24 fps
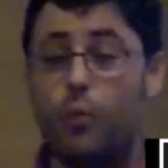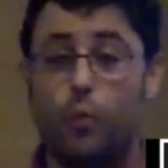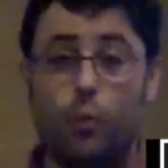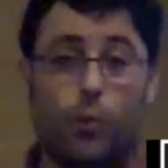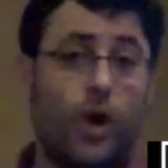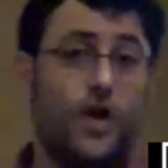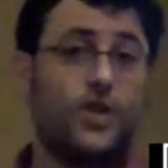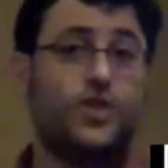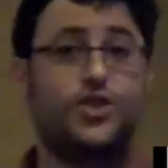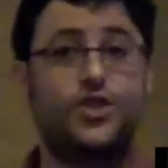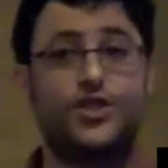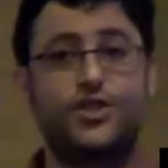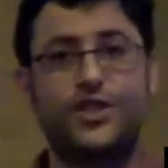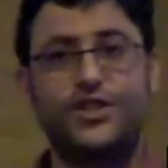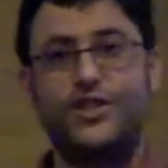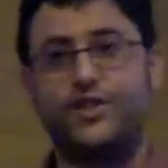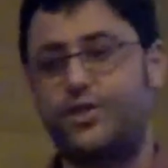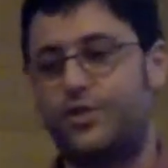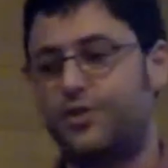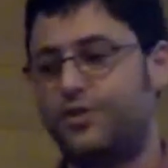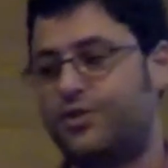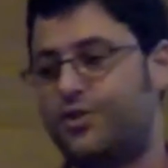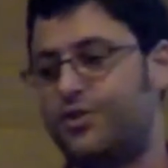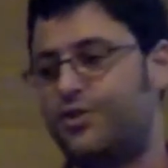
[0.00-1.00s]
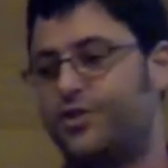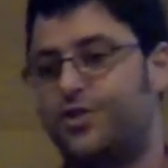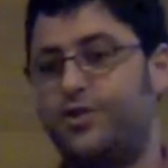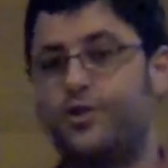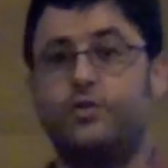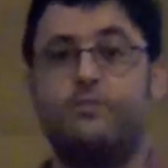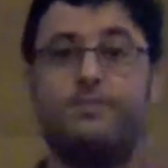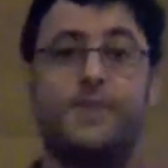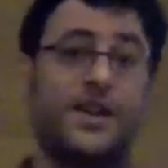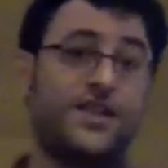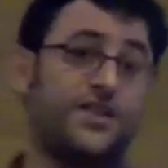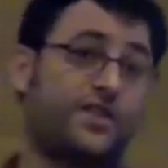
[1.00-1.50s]
What should these users
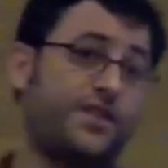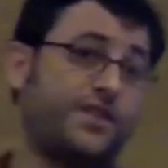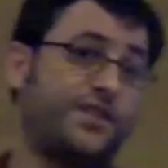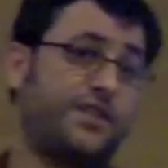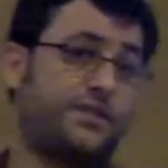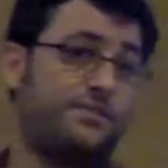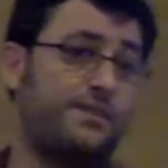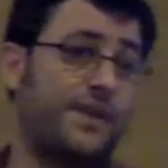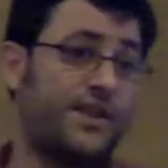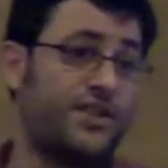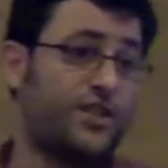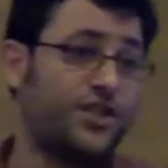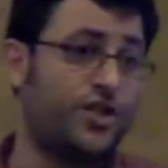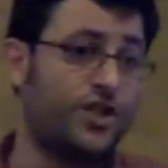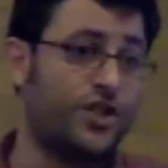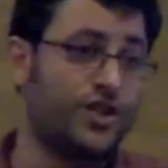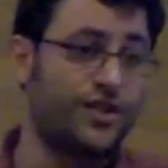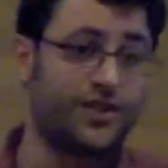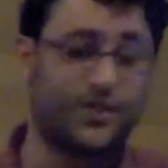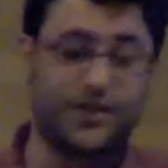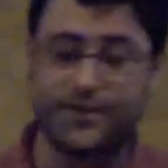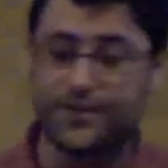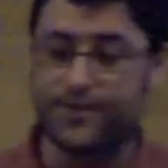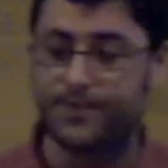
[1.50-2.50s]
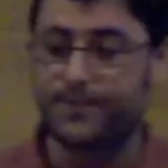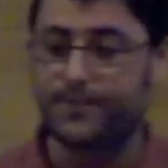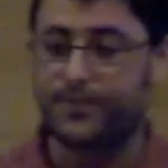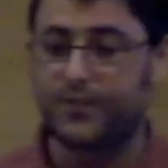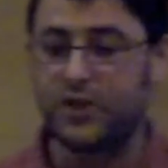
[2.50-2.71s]
do based on these messages?